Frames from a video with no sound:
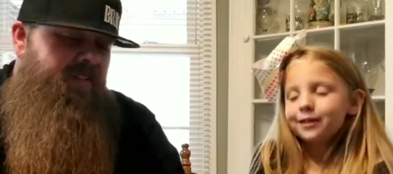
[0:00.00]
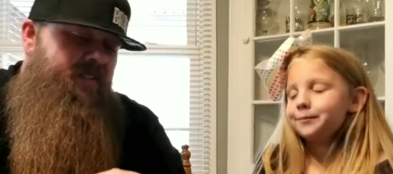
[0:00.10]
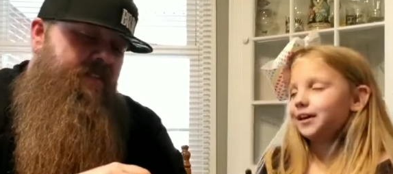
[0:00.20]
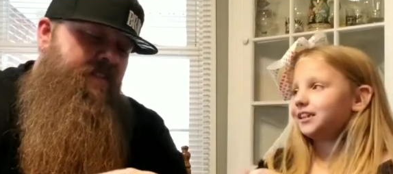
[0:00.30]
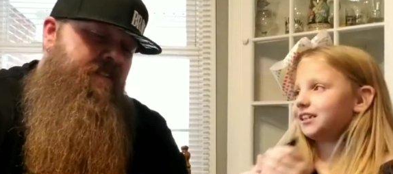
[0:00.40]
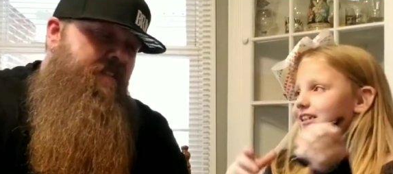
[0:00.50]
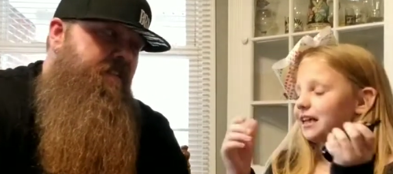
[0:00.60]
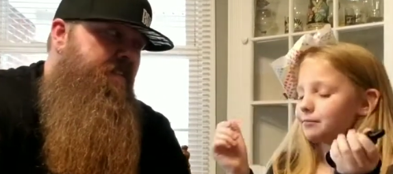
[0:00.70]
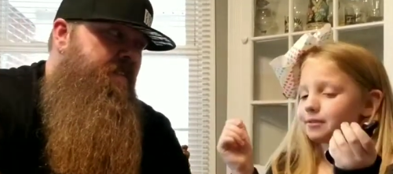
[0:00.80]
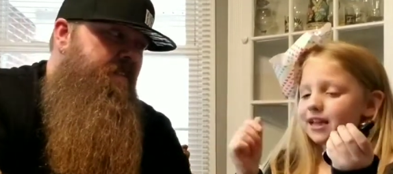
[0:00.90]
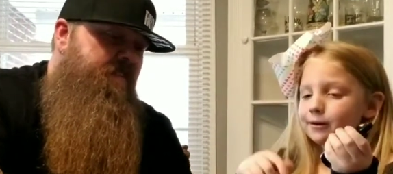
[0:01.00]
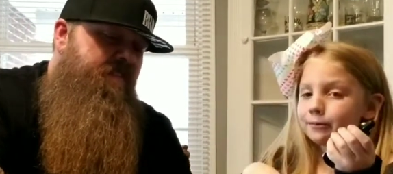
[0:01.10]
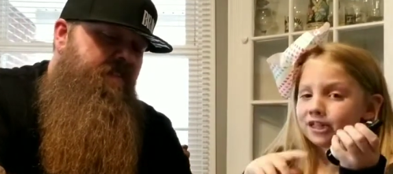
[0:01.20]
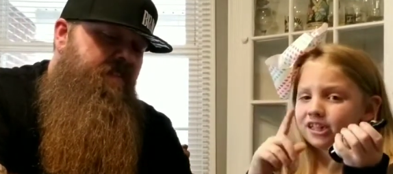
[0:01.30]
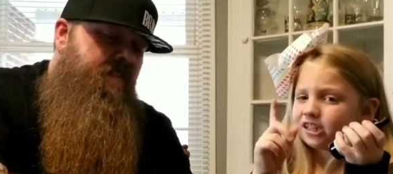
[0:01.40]
Speaker 1: He made the same thing
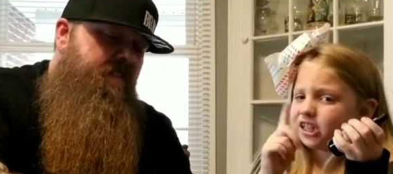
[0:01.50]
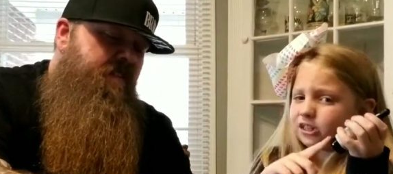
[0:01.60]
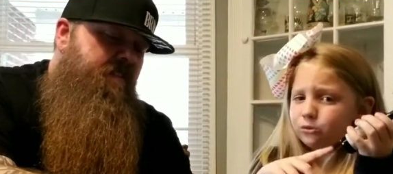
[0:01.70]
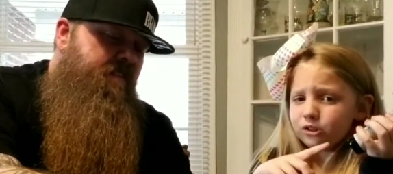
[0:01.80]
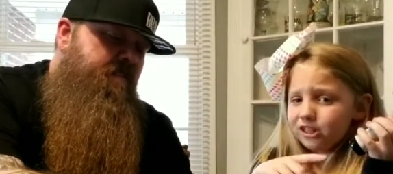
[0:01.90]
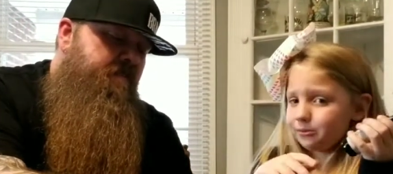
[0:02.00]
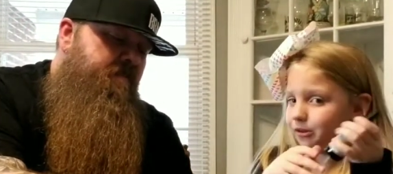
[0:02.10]
about it. doesn't really